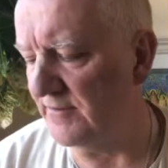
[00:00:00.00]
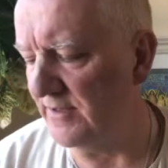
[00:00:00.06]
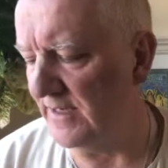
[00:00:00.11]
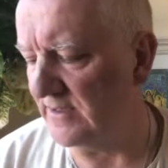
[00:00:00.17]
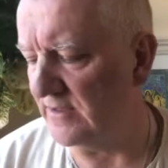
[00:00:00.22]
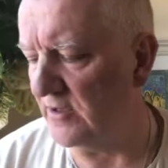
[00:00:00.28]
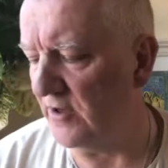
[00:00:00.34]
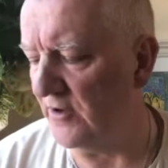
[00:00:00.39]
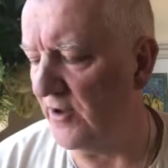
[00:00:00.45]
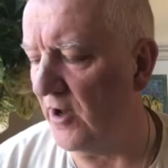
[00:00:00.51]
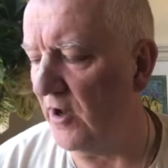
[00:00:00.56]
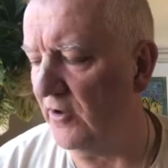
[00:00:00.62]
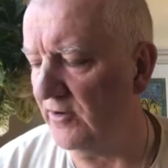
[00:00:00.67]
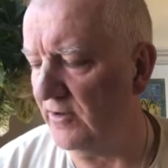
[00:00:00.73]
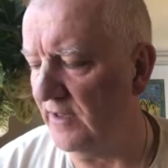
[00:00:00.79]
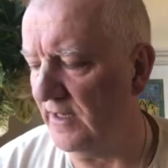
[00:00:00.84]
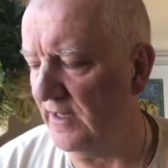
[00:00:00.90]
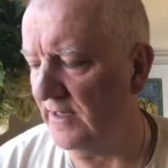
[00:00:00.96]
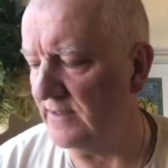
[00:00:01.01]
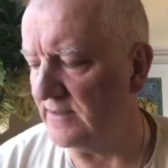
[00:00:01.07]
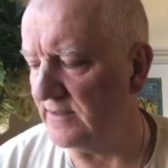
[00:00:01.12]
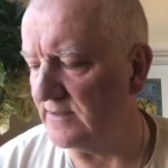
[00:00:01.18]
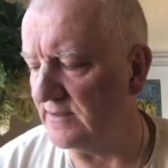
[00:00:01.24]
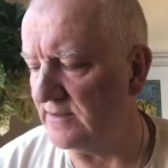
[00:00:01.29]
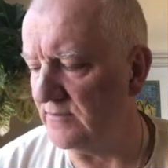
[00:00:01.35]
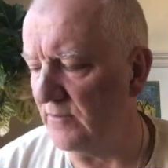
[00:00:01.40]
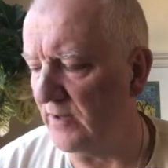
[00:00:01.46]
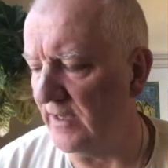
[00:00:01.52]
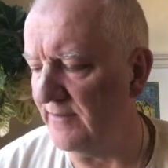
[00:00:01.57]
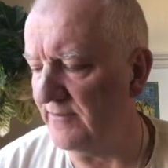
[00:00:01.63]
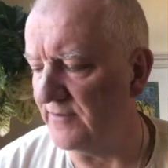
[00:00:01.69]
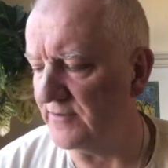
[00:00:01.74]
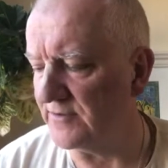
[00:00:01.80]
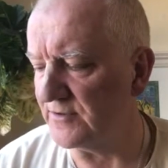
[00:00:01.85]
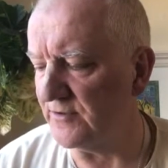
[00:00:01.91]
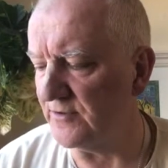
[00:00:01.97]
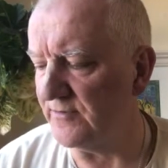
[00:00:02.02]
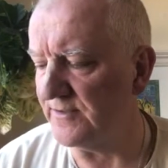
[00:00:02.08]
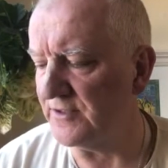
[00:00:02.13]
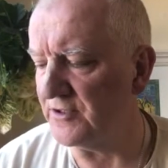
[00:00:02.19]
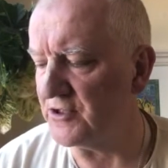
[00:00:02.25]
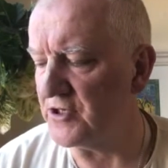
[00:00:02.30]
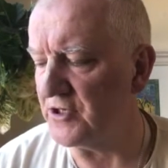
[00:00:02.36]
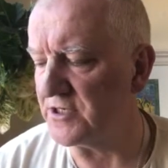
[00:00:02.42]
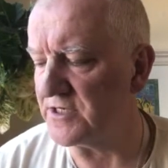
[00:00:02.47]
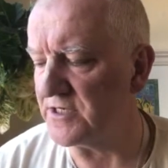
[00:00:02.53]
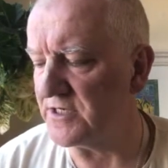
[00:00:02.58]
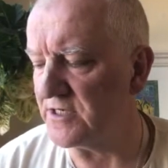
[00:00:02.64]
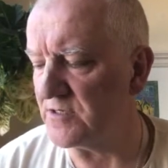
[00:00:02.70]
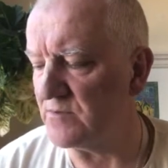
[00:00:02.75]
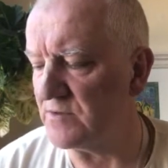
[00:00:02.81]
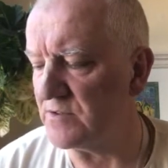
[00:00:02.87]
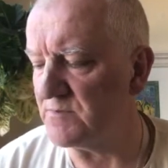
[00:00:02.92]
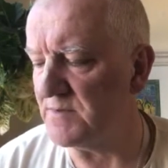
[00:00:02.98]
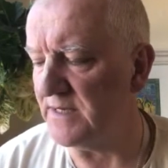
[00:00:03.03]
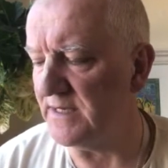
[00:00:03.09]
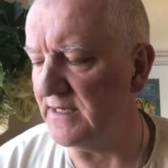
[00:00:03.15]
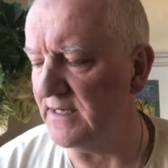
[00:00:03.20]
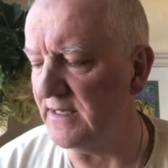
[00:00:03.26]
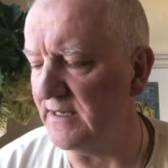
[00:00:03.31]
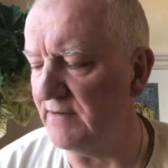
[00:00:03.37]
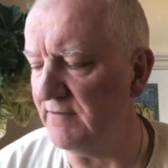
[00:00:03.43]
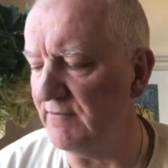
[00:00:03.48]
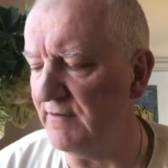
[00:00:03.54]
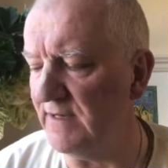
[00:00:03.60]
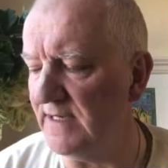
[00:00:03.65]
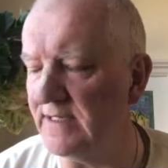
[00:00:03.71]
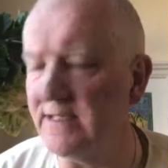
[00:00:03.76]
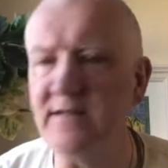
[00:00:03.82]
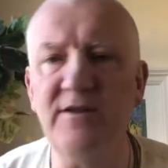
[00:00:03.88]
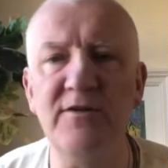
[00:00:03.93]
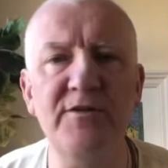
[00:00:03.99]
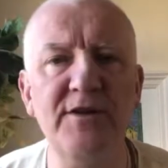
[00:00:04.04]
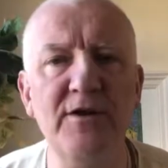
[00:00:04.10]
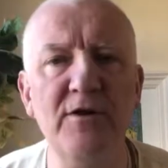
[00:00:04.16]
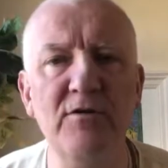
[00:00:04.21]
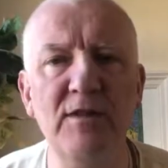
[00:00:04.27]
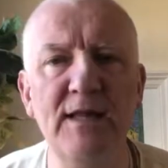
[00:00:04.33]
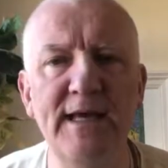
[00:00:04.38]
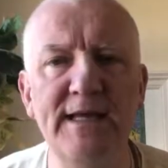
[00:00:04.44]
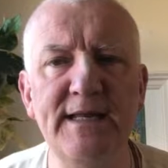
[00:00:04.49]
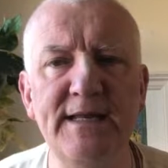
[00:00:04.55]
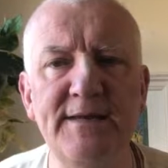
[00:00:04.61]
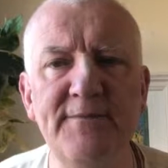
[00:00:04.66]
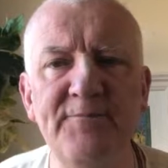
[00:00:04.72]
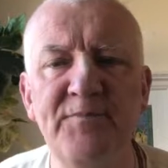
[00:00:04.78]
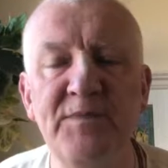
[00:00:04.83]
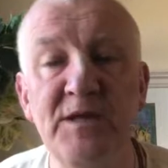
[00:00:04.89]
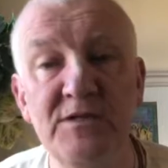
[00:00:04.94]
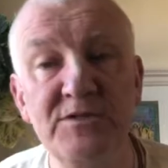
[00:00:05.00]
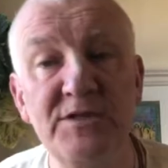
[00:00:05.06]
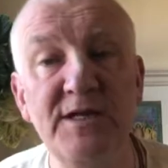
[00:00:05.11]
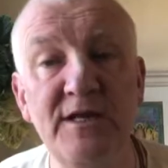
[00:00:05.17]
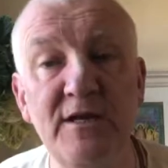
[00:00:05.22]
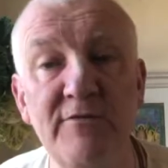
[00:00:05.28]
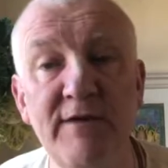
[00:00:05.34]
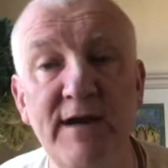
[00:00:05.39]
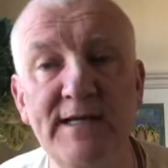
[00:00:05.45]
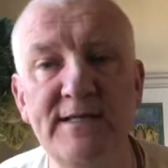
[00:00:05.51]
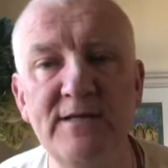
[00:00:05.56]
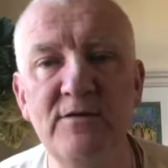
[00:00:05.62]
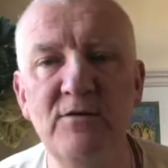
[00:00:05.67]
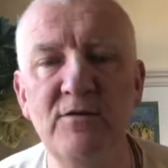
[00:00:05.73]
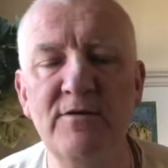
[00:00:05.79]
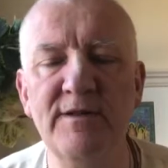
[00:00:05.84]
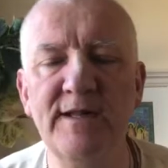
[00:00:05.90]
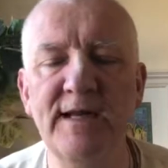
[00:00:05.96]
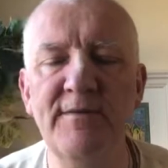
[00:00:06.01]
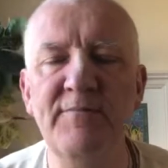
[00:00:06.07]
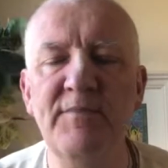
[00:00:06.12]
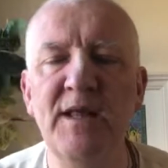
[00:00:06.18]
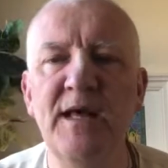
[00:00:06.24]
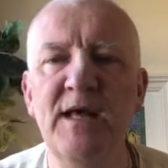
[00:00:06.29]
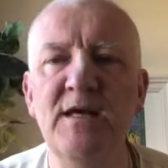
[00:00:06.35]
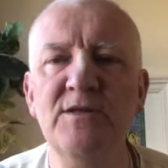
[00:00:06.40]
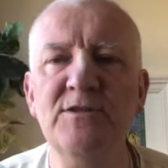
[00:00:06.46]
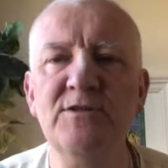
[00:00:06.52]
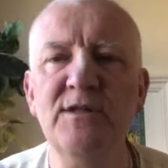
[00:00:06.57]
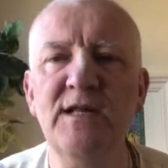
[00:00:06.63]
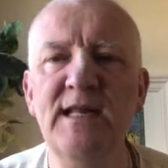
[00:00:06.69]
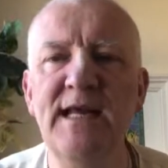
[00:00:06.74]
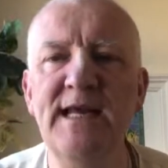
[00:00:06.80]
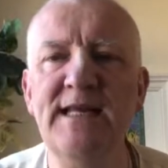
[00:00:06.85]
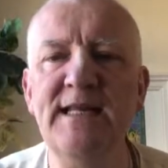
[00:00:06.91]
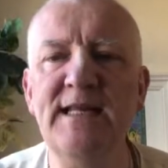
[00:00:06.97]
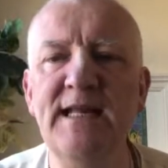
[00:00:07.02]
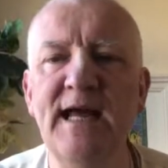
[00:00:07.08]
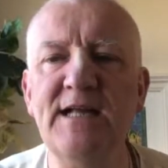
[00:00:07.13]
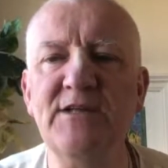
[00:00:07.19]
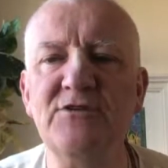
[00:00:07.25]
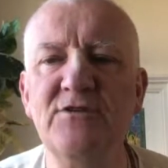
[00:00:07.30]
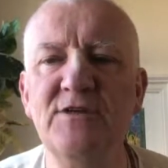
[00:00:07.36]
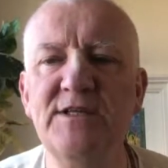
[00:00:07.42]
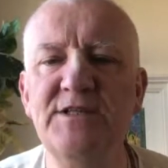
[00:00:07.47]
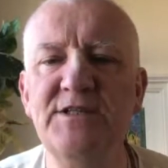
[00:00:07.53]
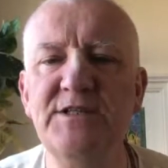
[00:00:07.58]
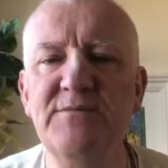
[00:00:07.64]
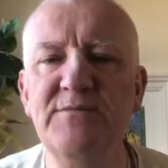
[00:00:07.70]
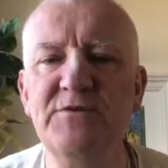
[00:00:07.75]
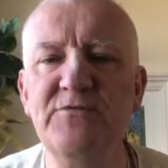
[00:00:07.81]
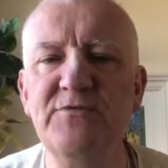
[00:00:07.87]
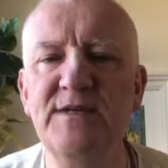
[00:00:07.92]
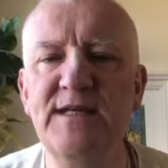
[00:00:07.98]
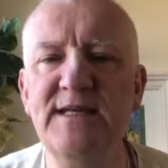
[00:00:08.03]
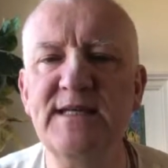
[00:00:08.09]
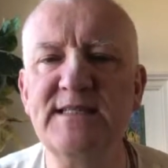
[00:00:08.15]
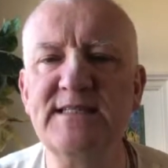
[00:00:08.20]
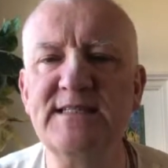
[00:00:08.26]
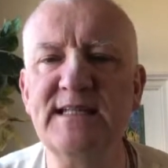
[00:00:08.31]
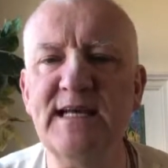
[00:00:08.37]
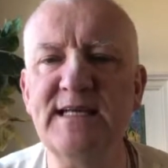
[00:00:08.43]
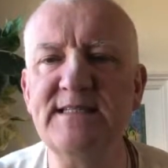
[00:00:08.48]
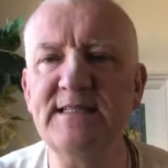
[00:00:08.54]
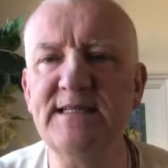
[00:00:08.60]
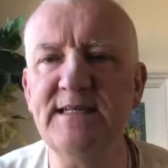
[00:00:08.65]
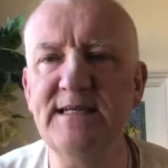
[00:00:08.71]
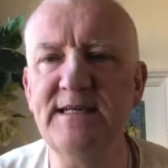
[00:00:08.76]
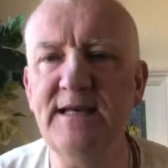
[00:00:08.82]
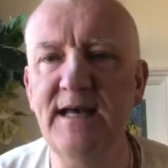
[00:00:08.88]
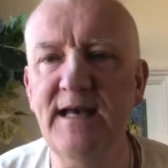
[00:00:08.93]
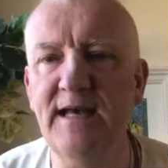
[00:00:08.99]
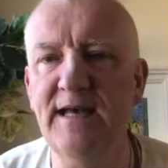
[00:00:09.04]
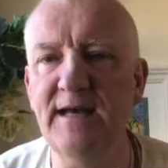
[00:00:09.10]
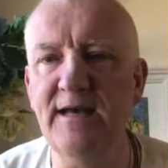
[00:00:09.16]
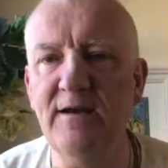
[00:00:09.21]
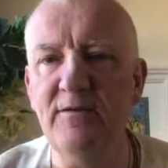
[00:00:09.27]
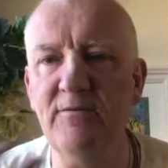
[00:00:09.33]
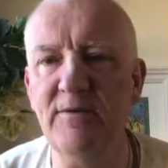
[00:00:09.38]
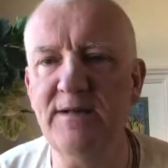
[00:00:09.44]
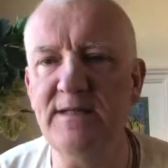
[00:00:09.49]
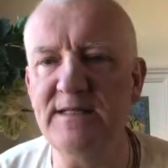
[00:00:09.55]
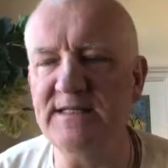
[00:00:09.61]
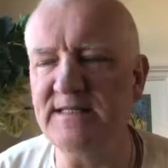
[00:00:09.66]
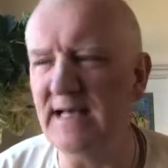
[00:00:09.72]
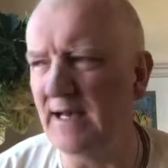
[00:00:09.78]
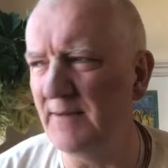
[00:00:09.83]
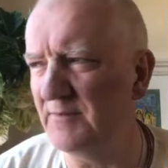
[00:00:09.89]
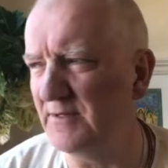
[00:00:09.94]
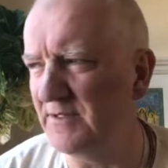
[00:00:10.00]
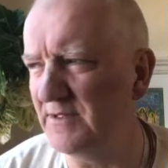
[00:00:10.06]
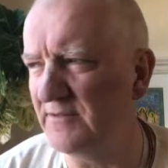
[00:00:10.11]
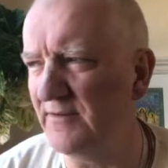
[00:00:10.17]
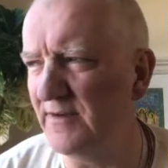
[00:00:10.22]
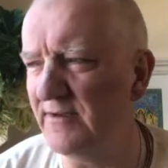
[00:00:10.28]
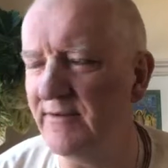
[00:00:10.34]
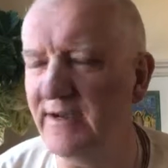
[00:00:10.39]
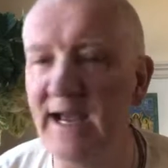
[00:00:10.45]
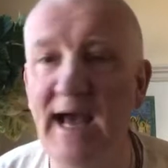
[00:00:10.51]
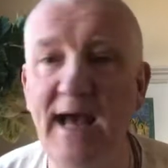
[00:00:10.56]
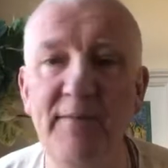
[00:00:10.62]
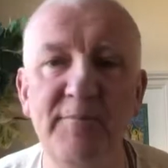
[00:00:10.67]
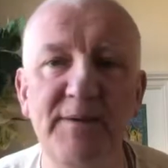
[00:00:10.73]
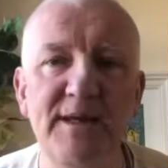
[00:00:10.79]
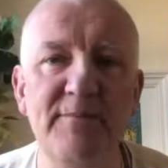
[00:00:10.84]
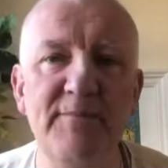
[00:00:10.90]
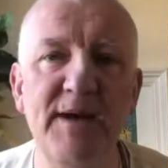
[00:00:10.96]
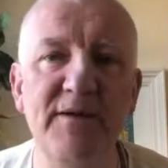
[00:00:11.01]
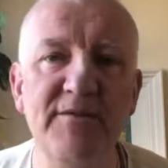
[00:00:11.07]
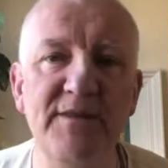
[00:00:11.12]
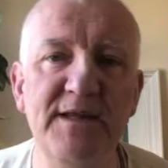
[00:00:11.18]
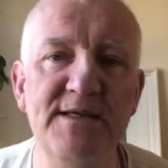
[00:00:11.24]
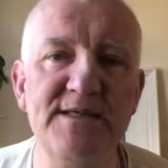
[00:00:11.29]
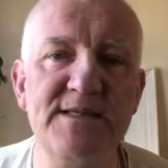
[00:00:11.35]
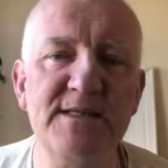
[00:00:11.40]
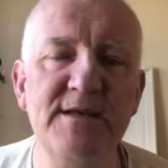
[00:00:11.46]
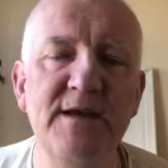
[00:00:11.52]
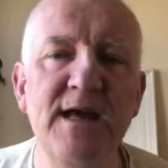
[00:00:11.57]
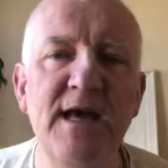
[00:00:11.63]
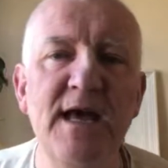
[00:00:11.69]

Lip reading: had gone on, and whatever sort of injustice was being inflicted on the old lady. So he corrected all of that. So the lady, naturally, she was really ecstatic when this happened. She's very, very happy about this.